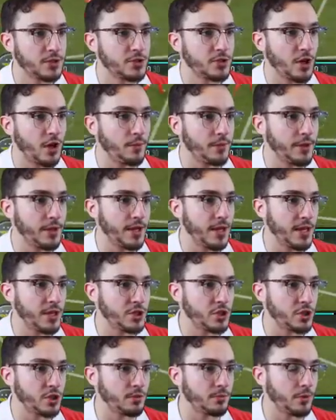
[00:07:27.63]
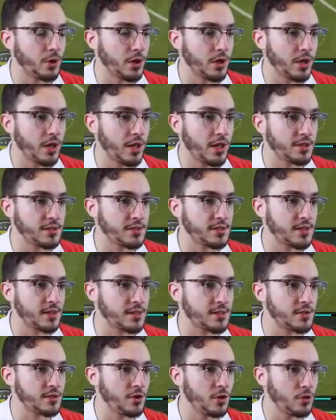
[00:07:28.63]
Domination. Morenz
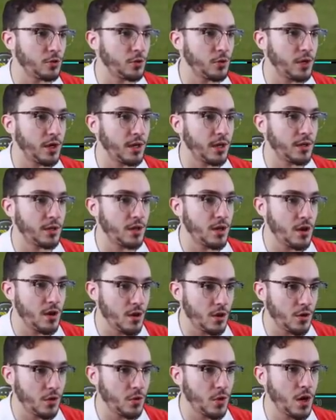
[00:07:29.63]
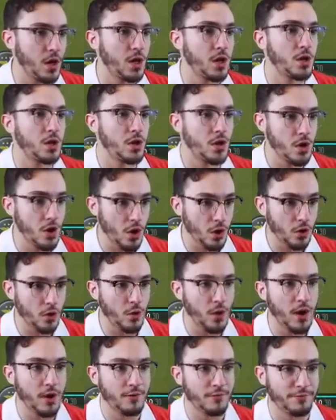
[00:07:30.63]
says no, no,
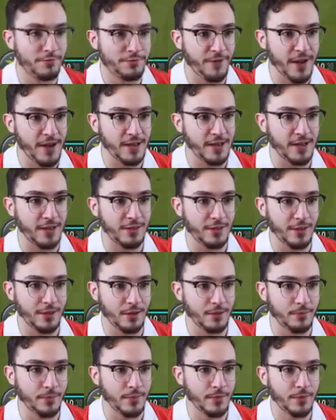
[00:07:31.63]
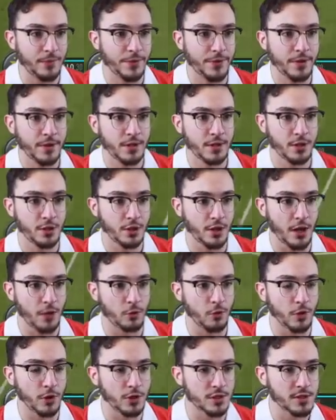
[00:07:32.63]
no fight in them. Could
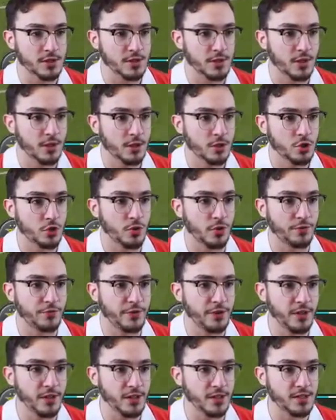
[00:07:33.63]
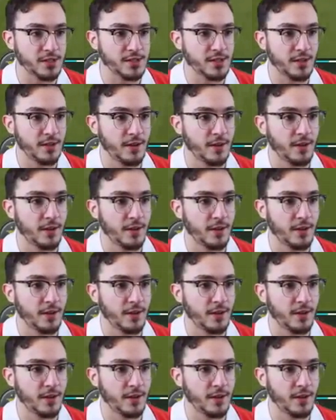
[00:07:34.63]
get worse. João Felix.